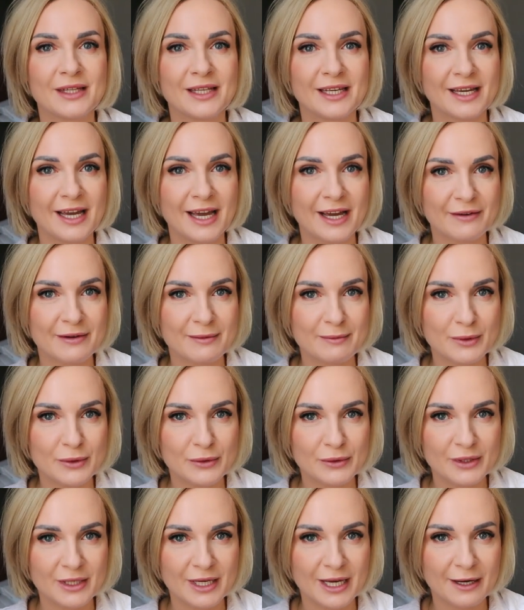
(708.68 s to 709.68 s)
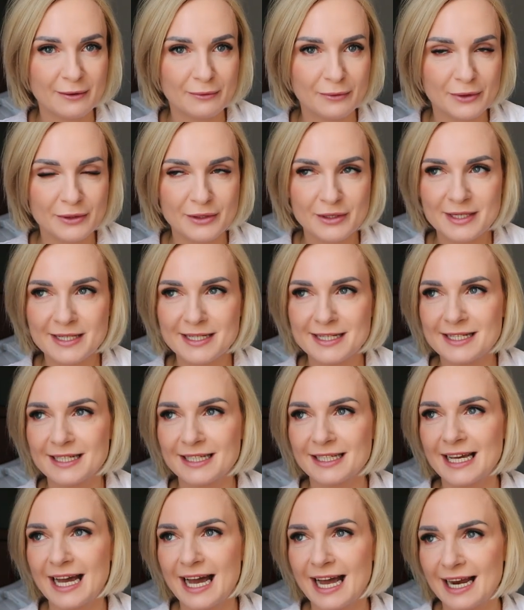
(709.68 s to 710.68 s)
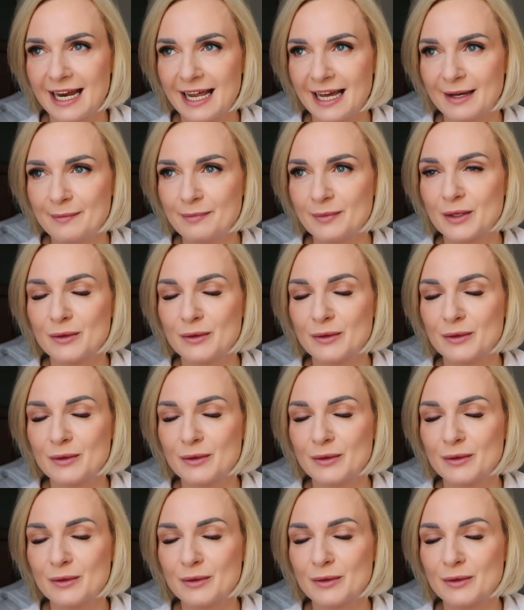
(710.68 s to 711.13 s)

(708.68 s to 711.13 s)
the Hair and Beauty Awards gala,